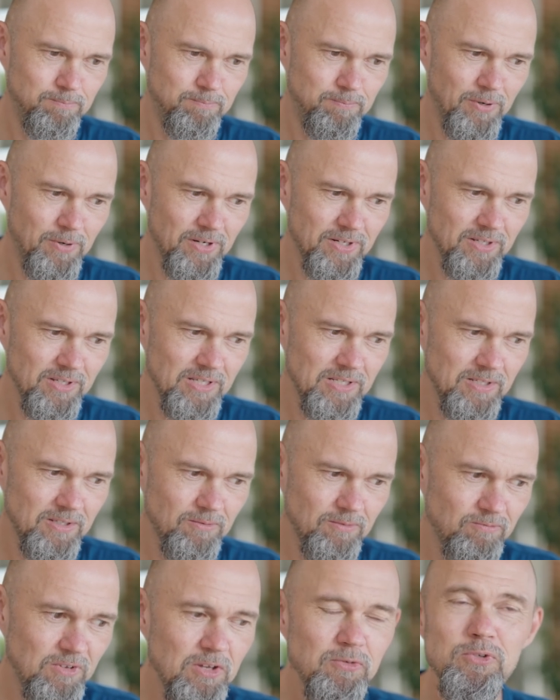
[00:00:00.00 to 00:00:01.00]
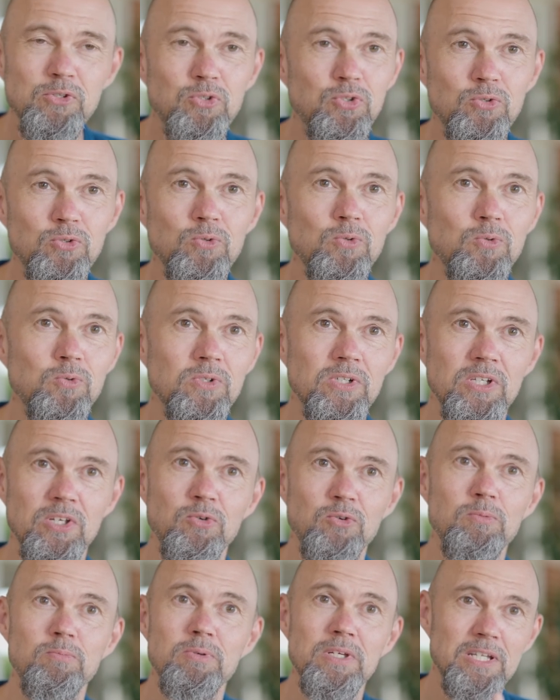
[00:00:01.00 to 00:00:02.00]
but very soon
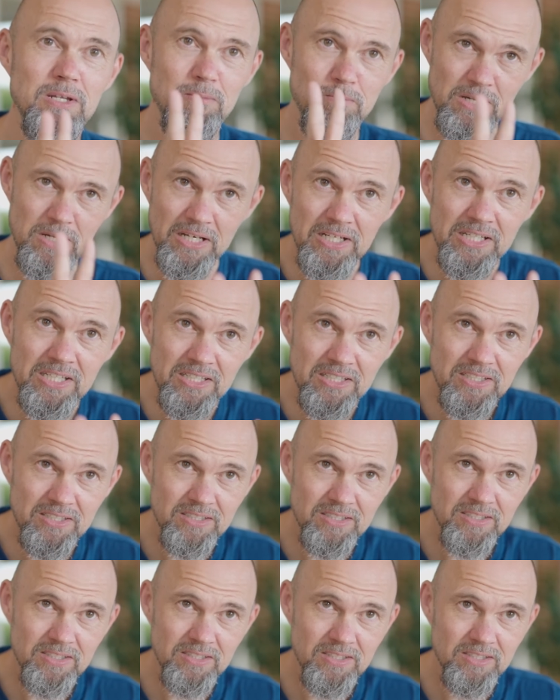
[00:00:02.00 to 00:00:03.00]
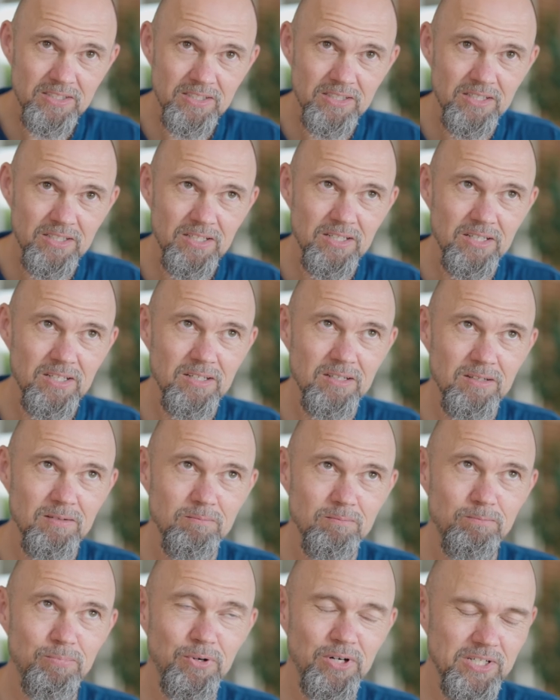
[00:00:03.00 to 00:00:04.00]
it will be the many.
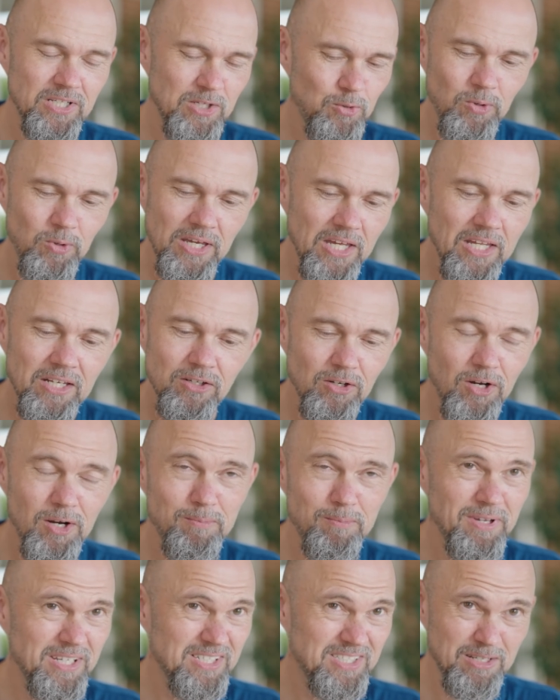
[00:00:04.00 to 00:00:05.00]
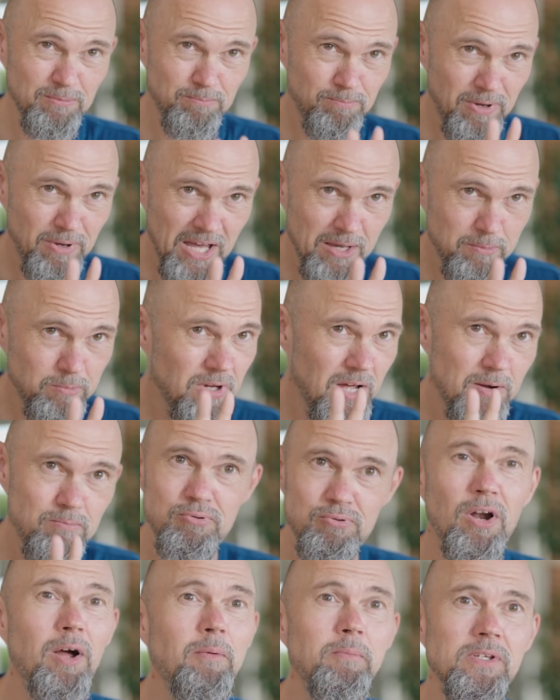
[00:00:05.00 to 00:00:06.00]
But it will end up as the Bible
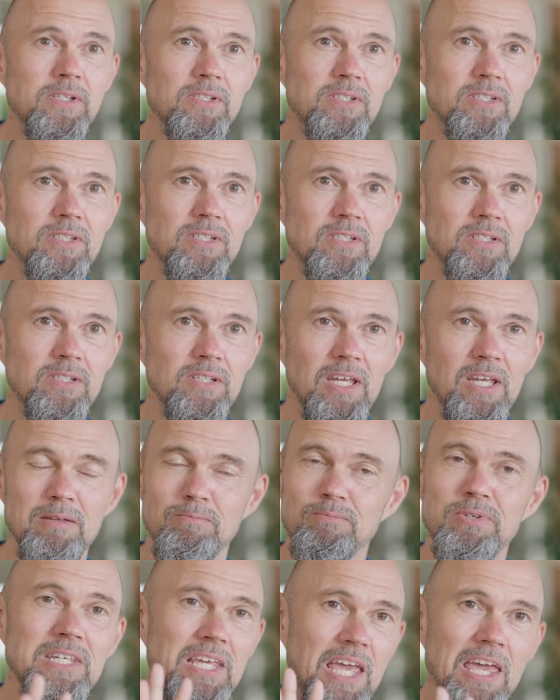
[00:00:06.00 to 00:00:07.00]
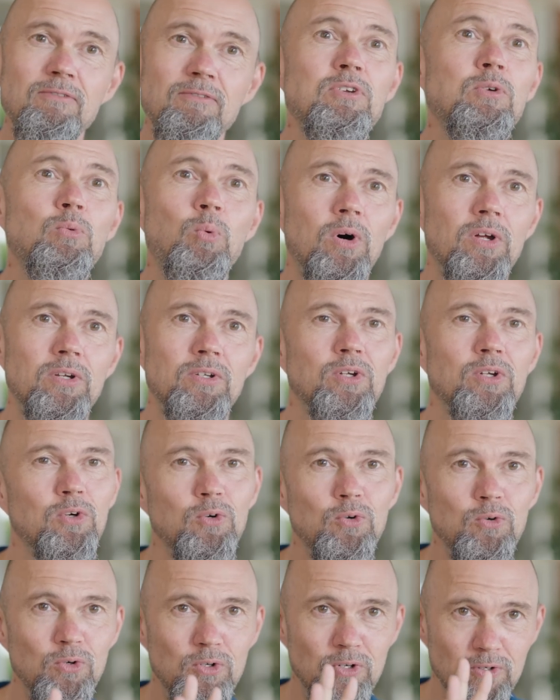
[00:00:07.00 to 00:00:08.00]
had promised, and be everyone
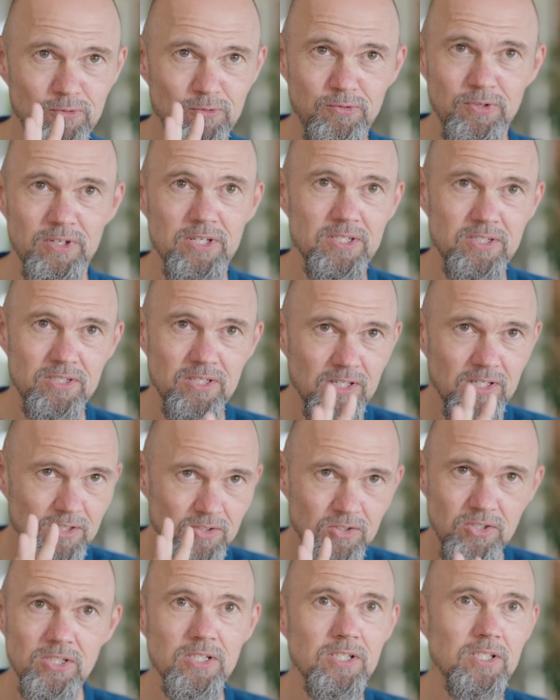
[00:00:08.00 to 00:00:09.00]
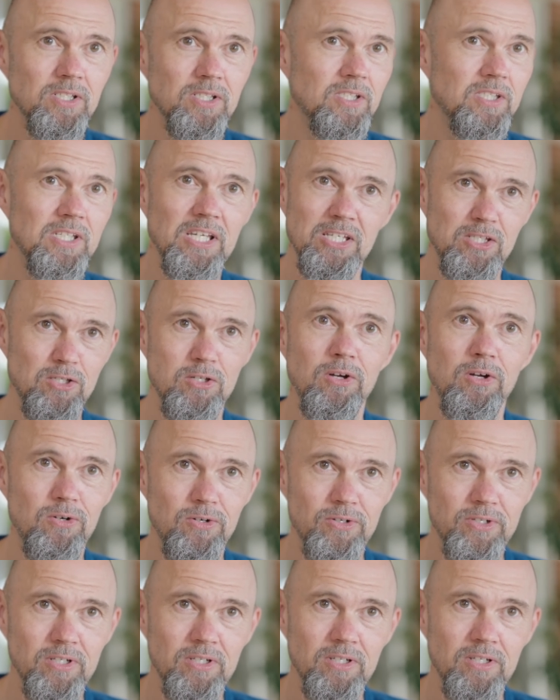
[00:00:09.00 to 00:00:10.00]
who confess Jesus as
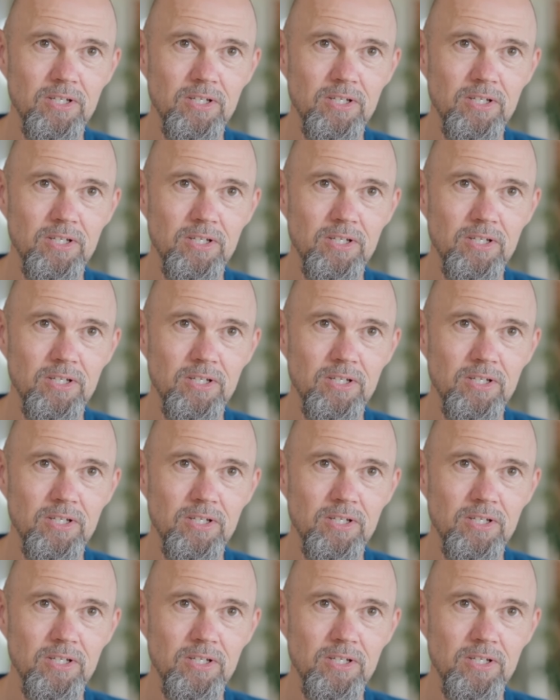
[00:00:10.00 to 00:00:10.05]
Lord.